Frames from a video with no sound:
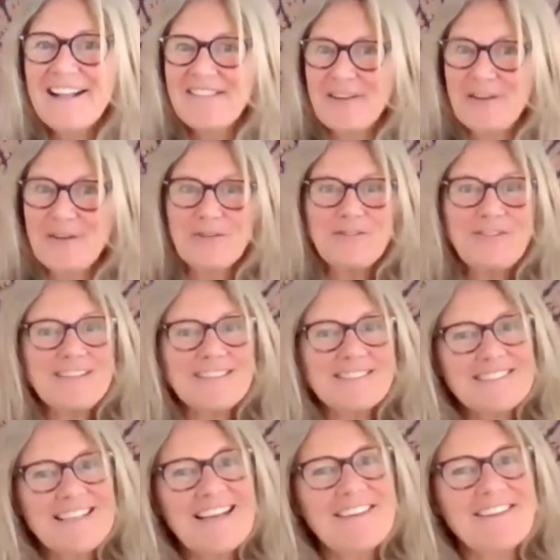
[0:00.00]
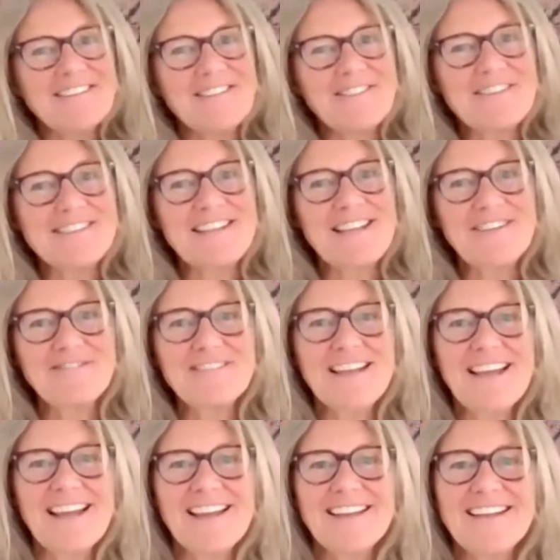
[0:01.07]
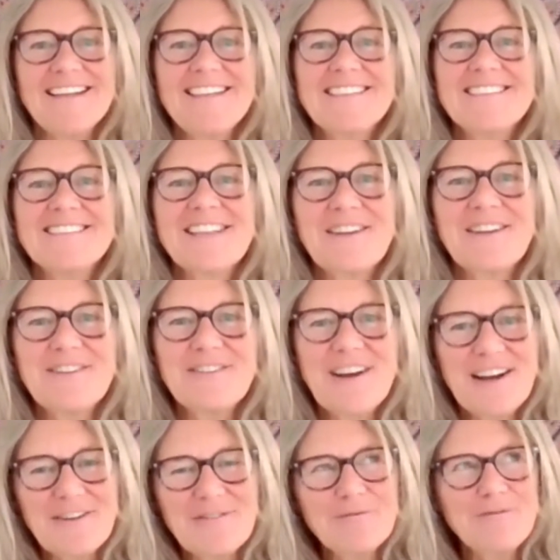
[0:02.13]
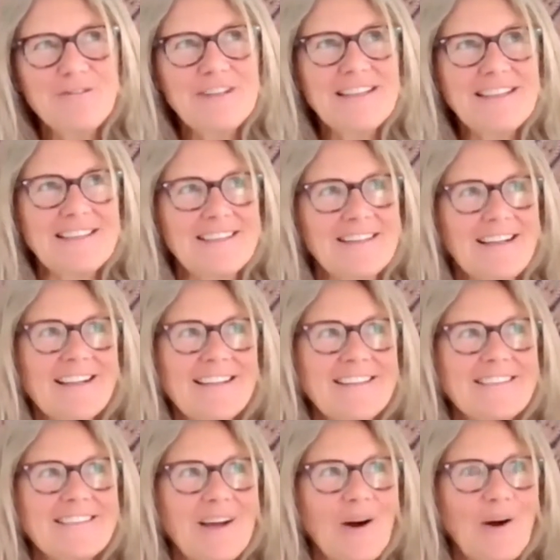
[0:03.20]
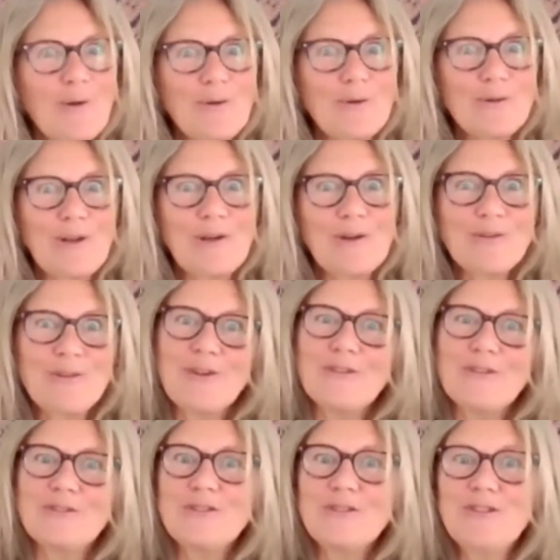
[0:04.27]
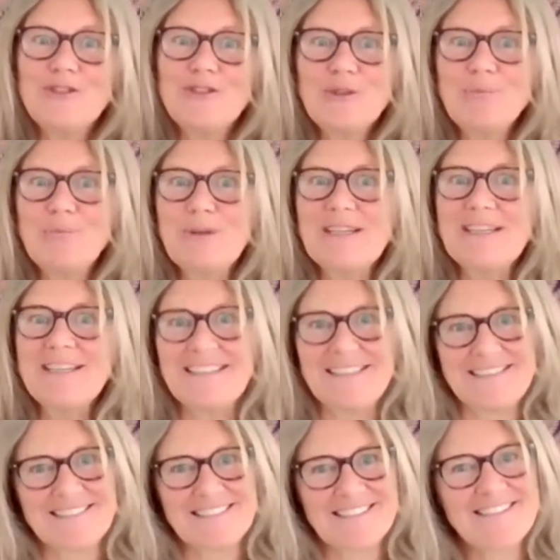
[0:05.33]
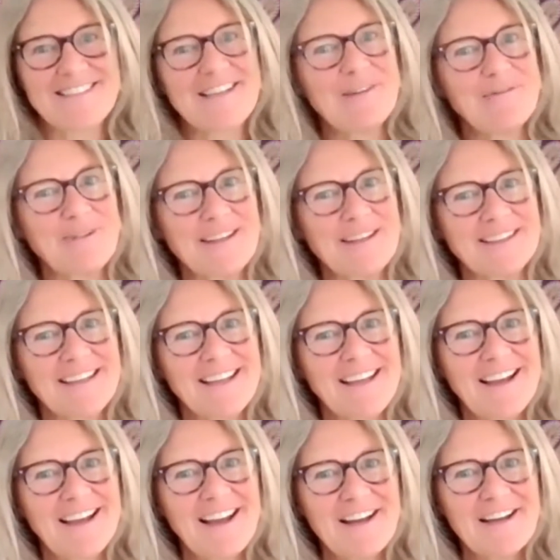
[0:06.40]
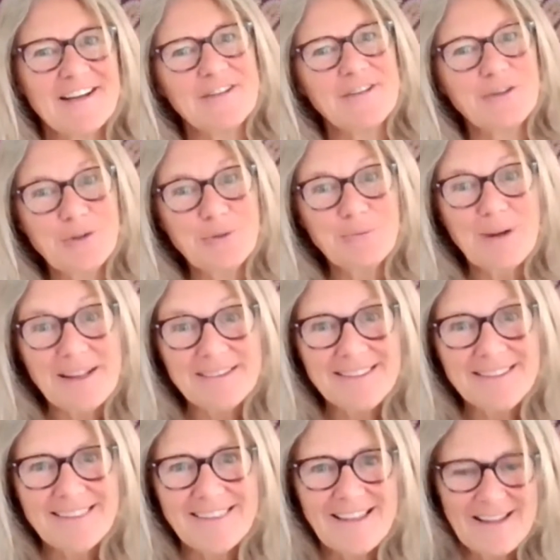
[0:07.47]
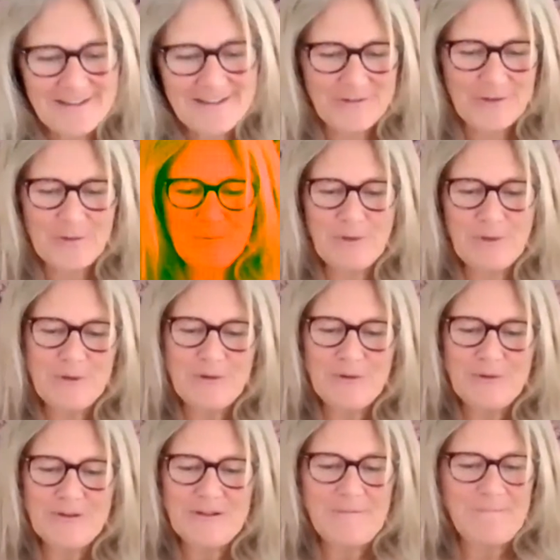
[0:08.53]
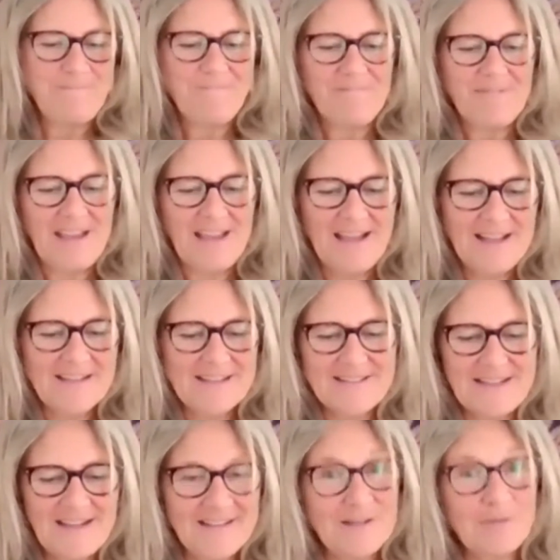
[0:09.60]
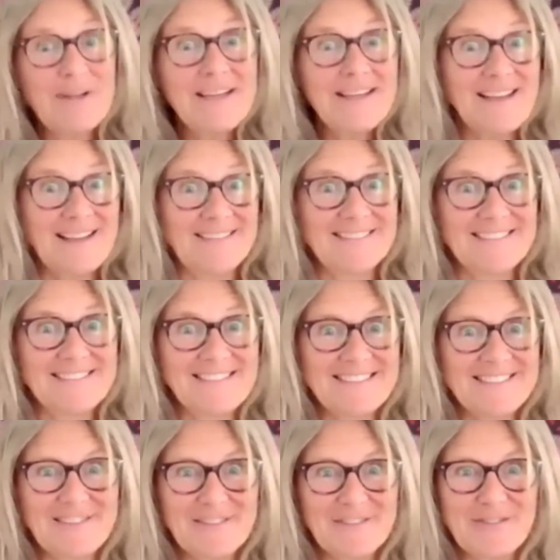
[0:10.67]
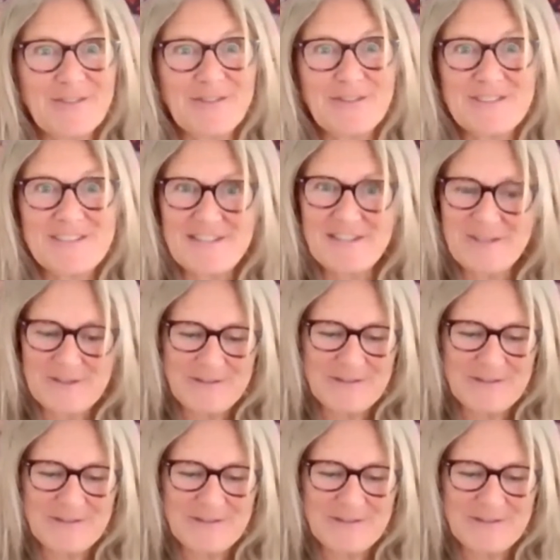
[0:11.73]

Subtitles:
They all fell together on the same day. So I'm feeling like there's a whole load of new beginnings coming, a new month, new moon, and a weekend to look forward to.